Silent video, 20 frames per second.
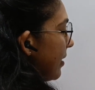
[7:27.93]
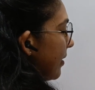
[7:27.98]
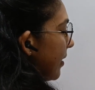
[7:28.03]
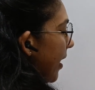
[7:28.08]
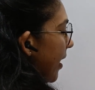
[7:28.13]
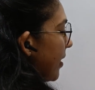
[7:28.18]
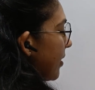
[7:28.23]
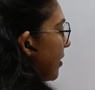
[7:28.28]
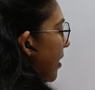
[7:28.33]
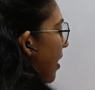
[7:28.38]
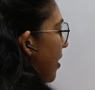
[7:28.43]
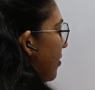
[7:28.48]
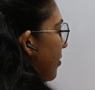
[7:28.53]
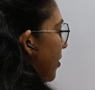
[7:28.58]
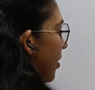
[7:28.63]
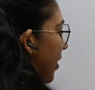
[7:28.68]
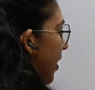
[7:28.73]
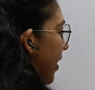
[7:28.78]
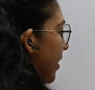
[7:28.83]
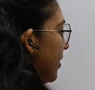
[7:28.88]

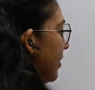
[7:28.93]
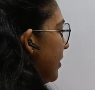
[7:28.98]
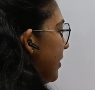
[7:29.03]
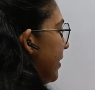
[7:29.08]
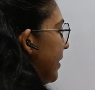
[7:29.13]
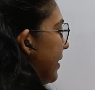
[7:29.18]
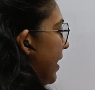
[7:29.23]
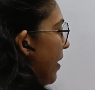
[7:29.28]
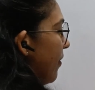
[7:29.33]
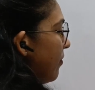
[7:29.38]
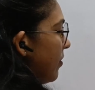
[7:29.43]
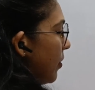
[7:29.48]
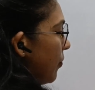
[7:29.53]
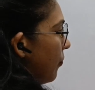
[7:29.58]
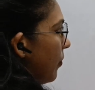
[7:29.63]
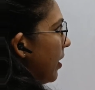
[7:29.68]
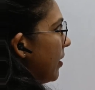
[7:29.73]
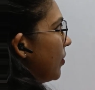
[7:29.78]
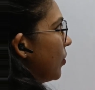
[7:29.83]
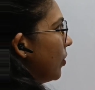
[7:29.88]

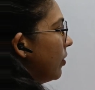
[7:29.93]
675.